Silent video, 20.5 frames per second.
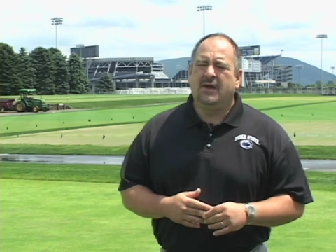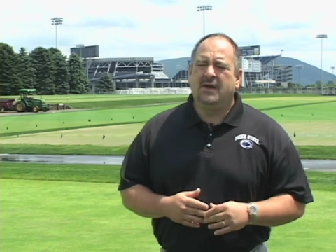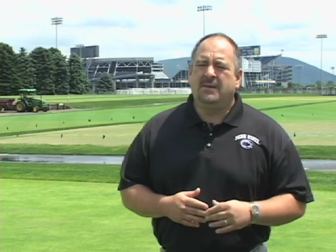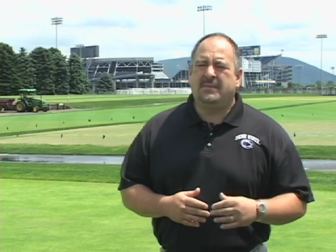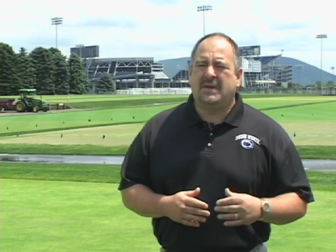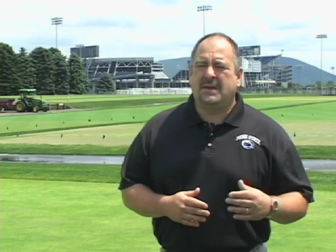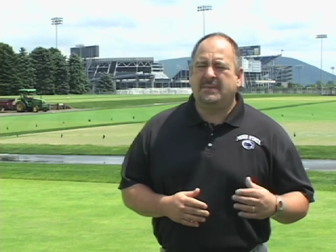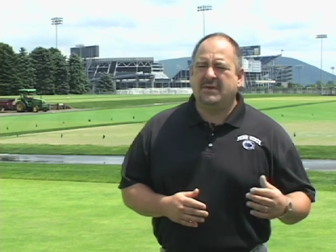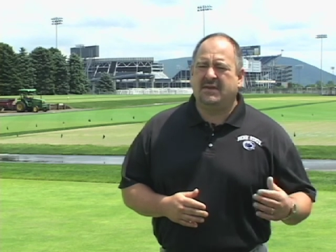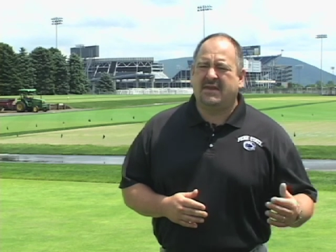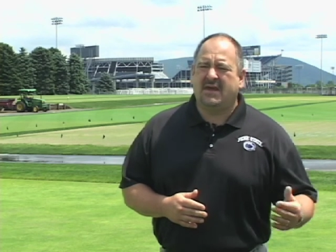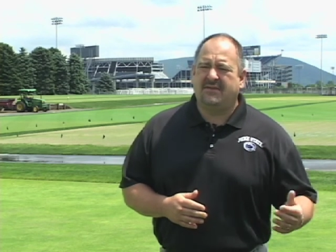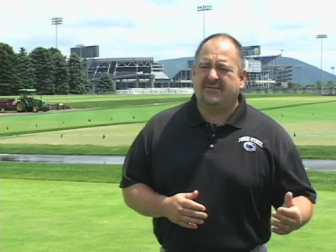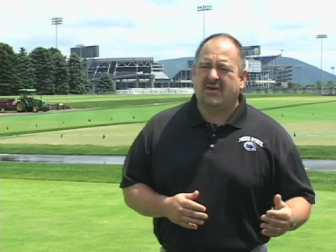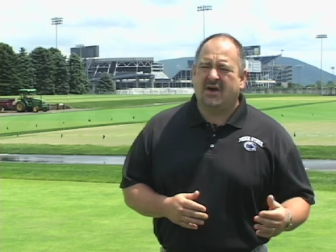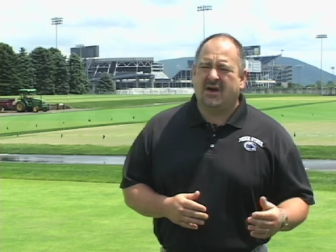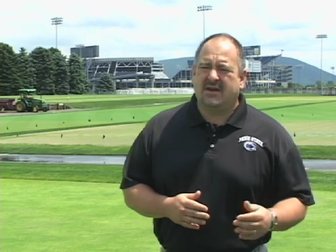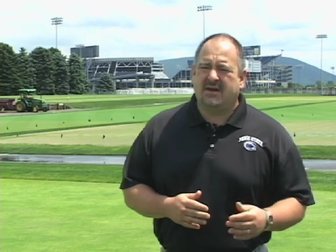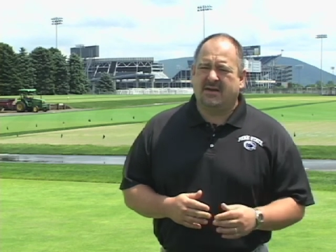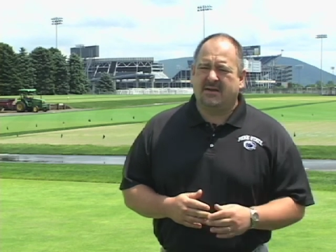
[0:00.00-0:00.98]
Maybe they've
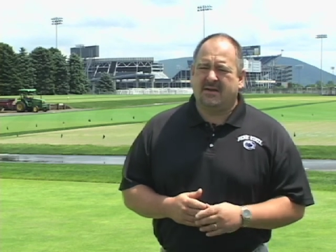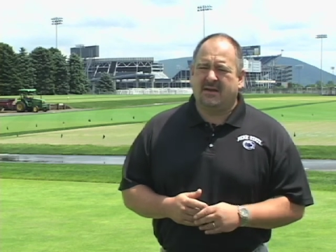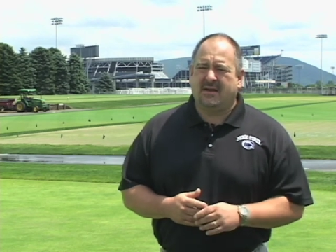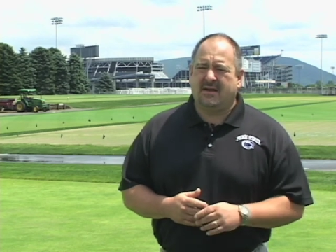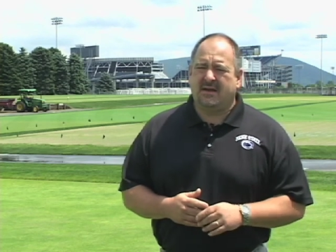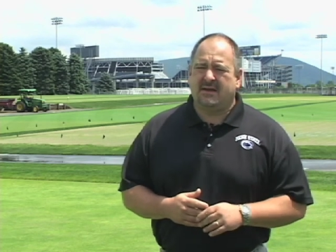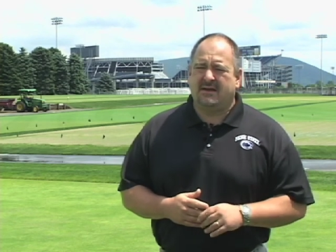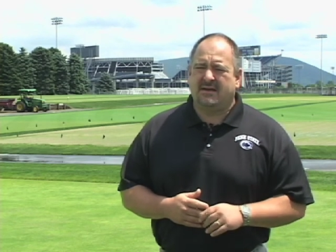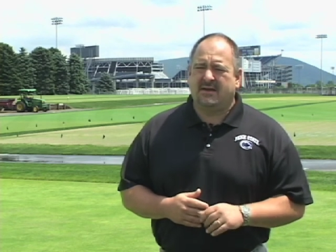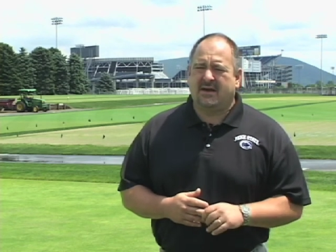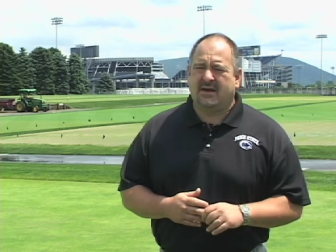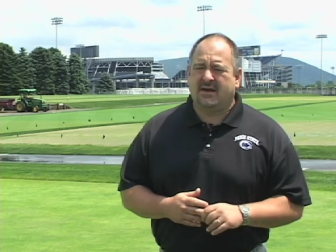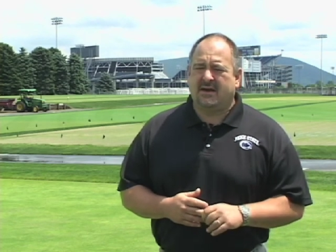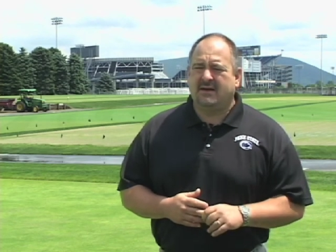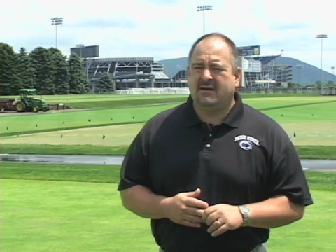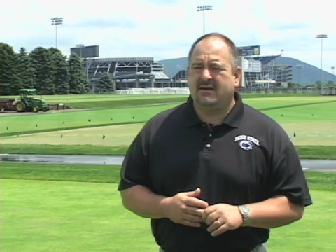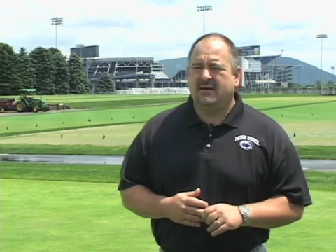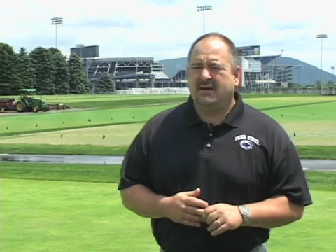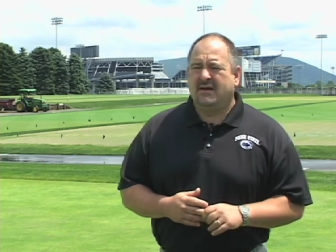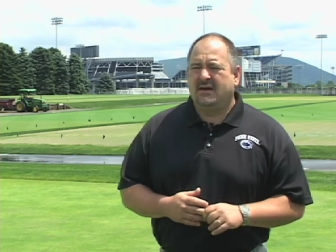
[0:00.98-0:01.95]
got a, a,
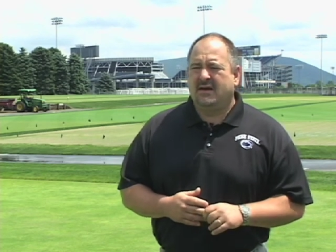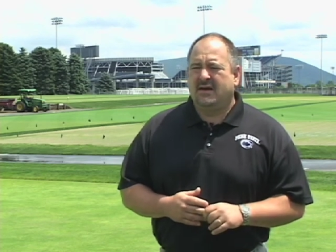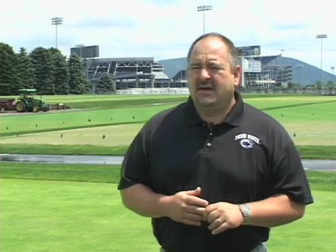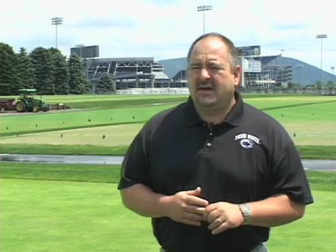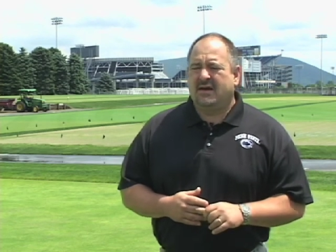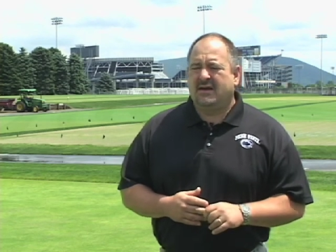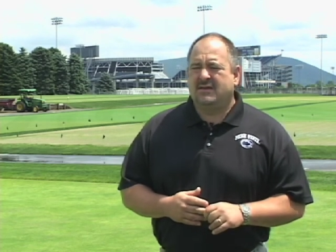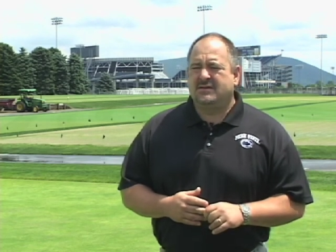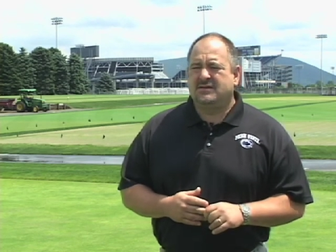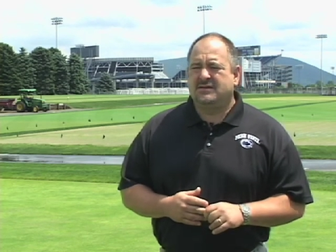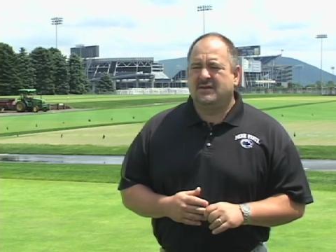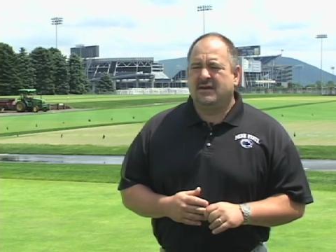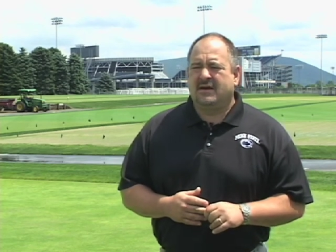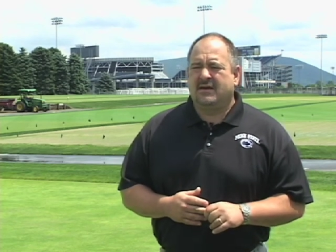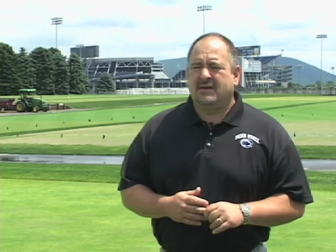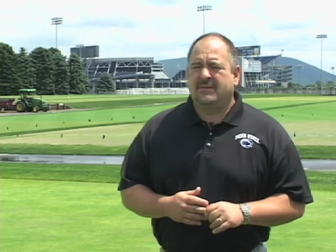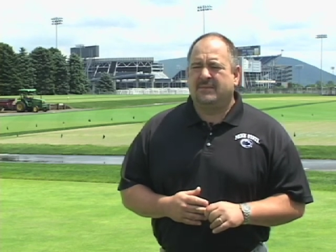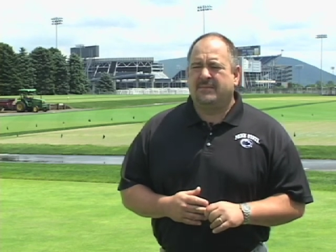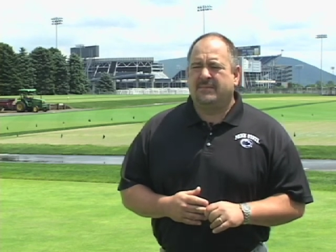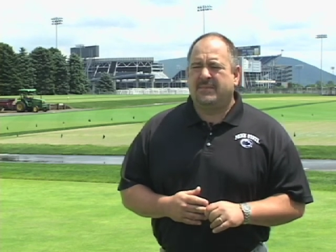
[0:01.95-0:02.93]
uh, a,
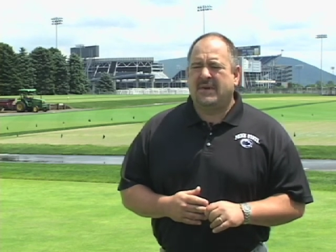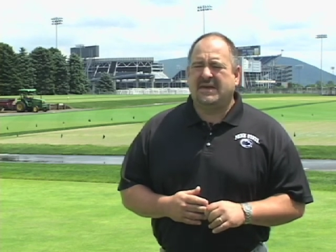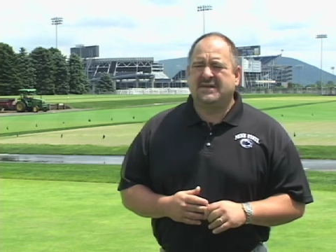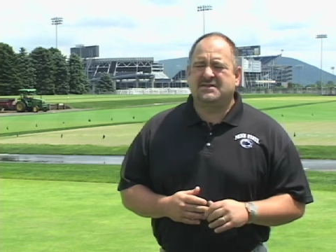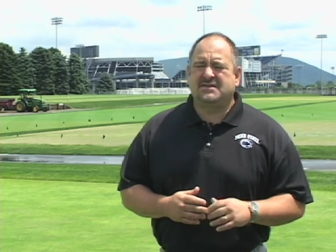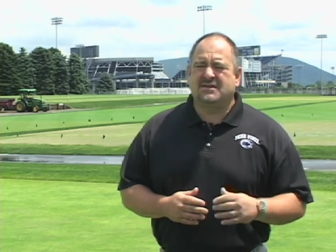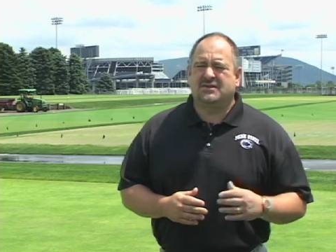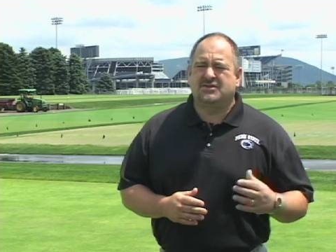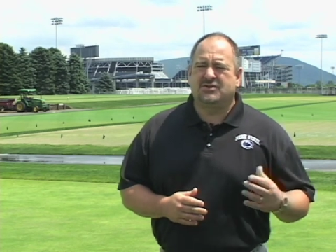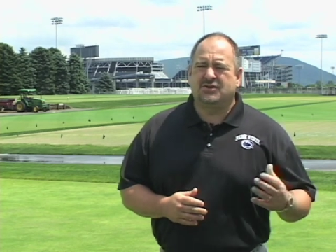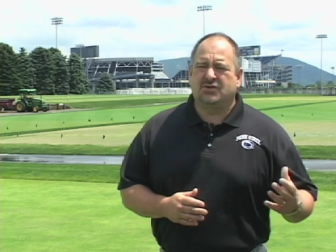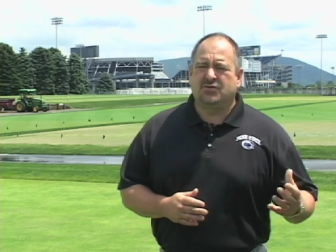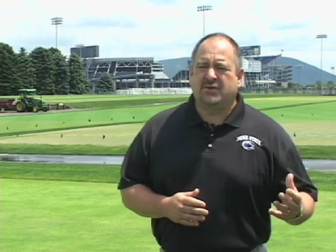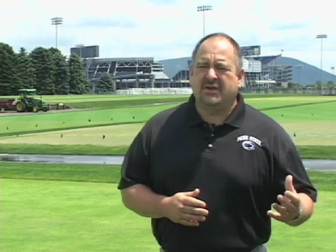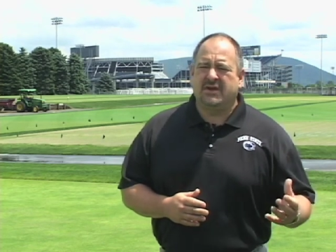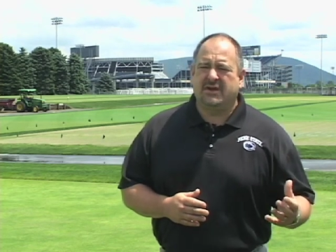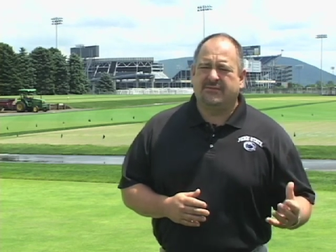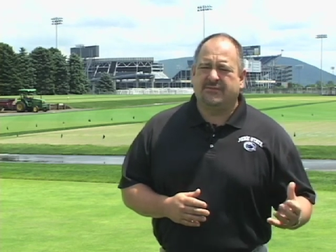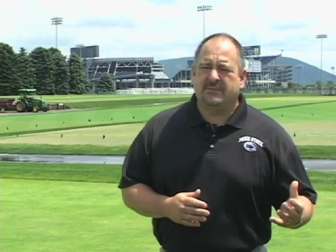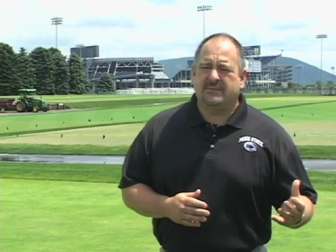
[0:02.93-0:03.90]
a basic
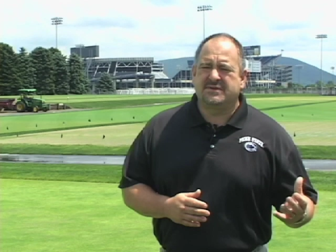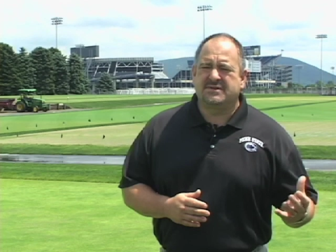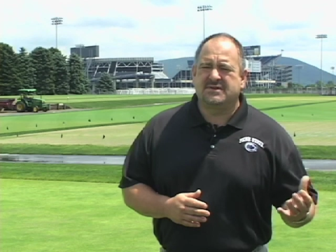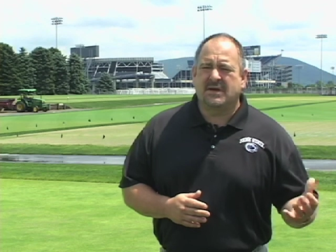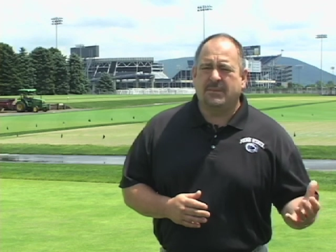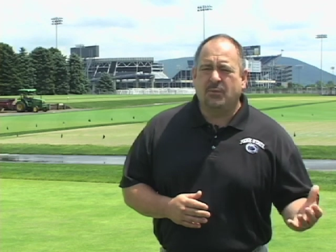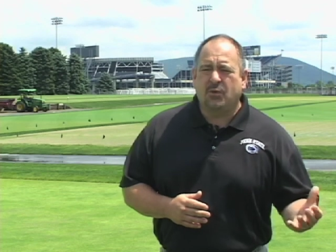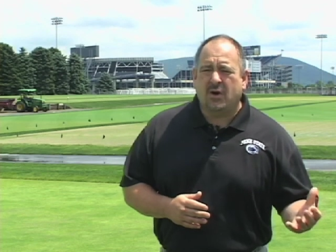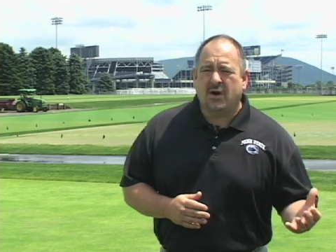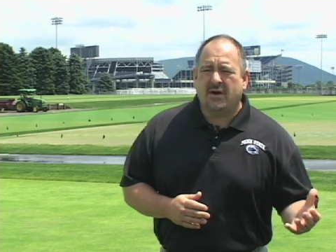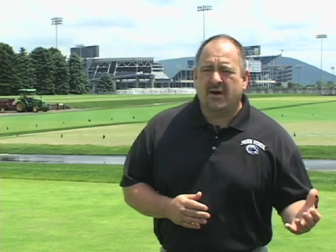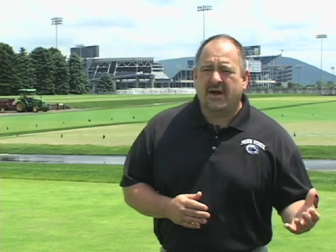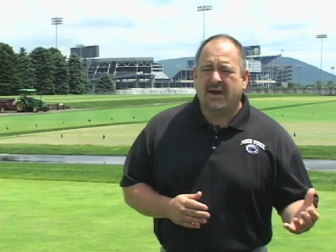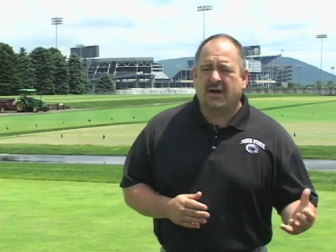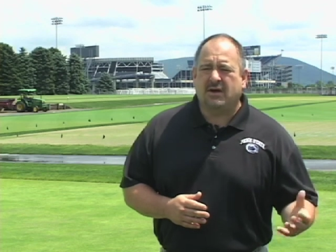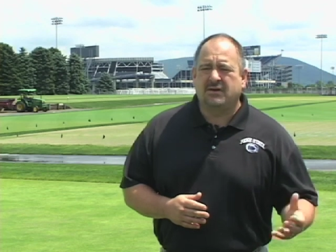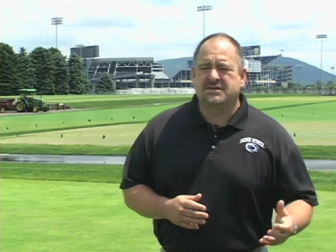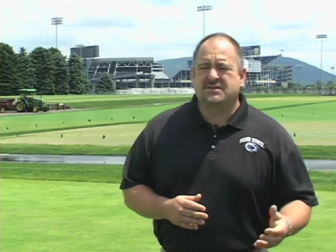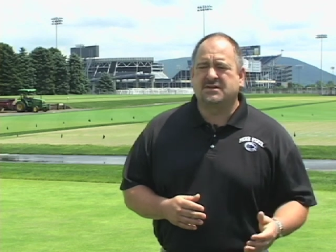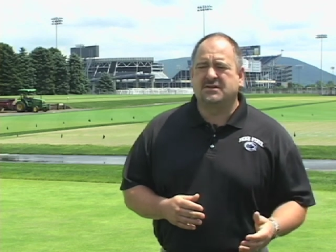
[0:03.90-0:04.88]
degree from somewhere else.